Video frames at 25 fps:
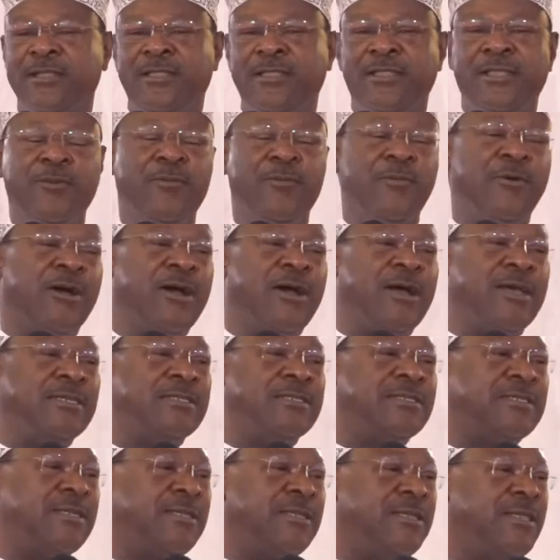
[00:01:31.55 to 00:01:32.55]
the more I
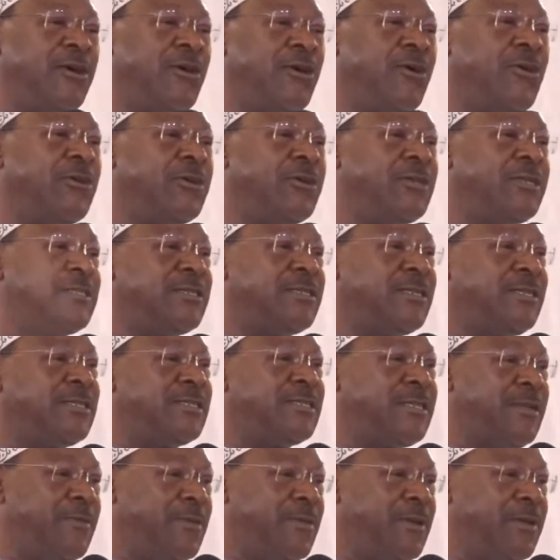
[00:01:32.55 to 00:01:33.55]
see the Old
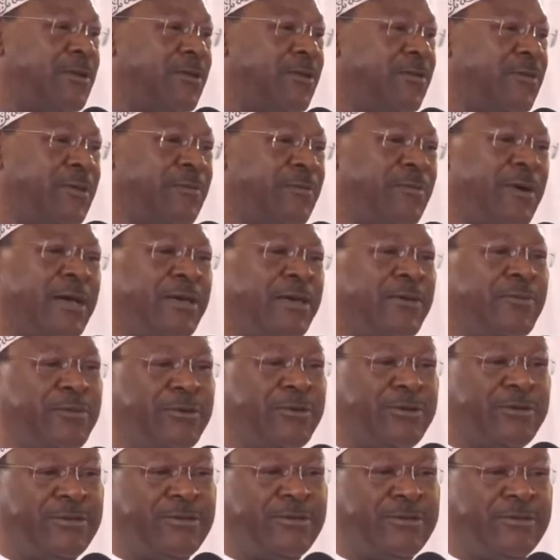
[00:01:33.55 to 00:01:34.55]
Testament of the
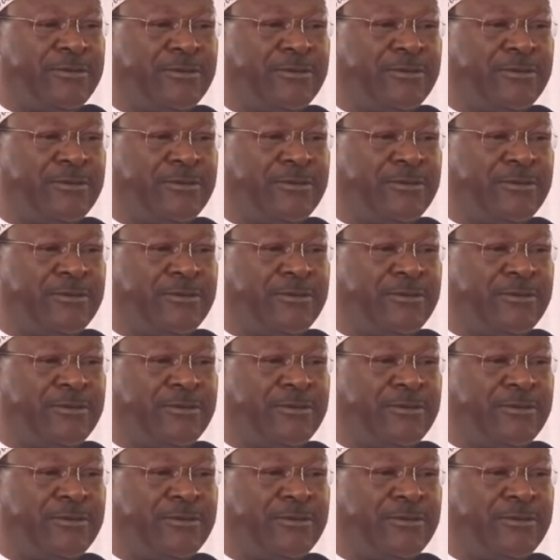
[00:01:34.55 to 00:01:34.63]
Bible.